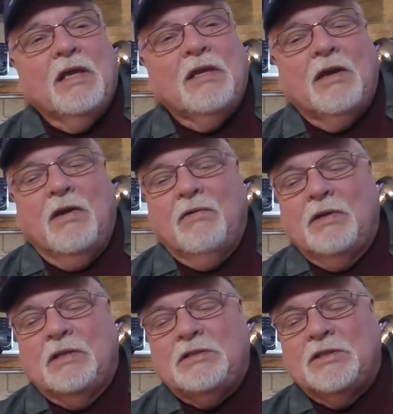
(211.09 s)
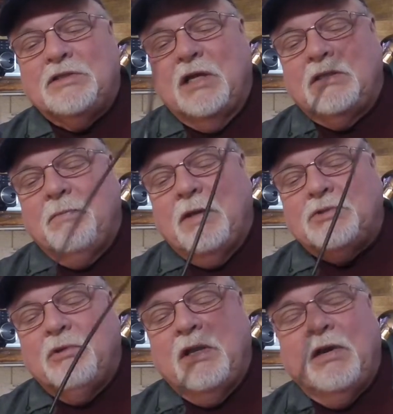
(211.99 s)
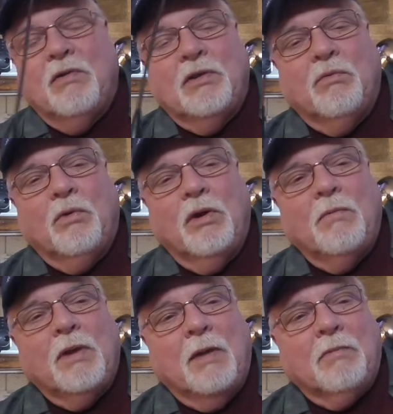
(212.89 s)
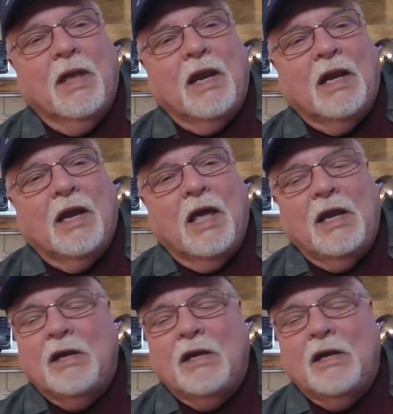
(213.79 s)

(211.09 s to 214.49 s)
You know, it's just not the best radio in the world, but I'm glad I got it.